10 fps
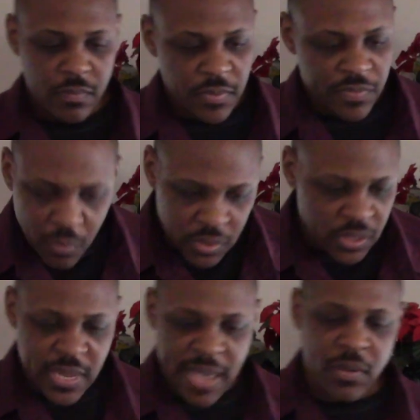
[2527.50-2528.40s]
If someone
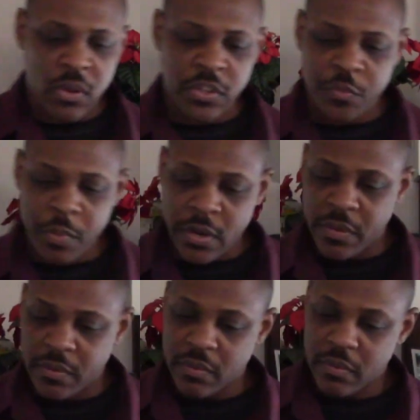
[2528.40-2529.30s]
doesn't have the Holy
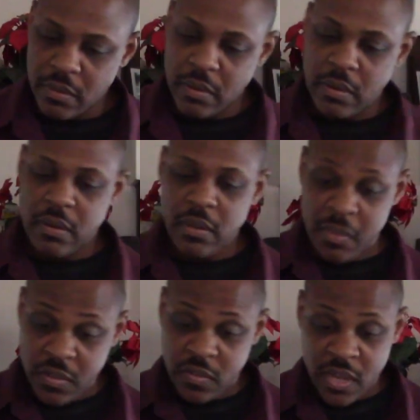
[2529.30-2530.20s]
Spirit,
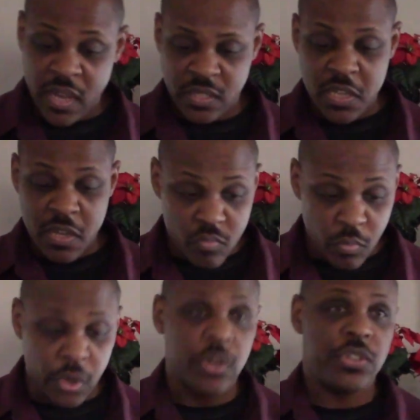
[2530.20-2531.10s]
in this case, the
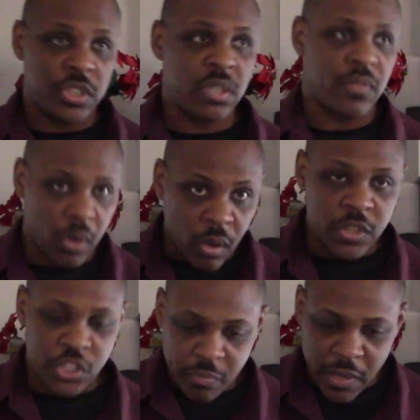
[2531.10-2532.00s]
immersion of the
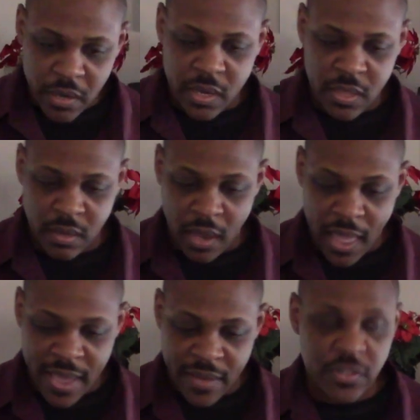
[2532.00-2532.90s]
Holy Spirit in their
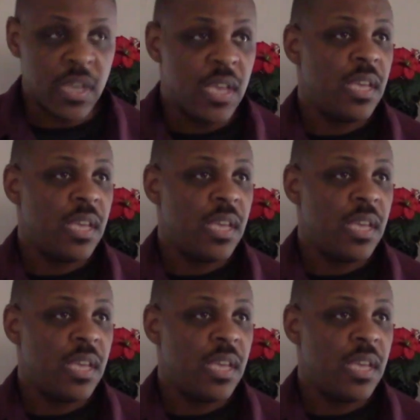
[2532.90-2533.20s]
lives,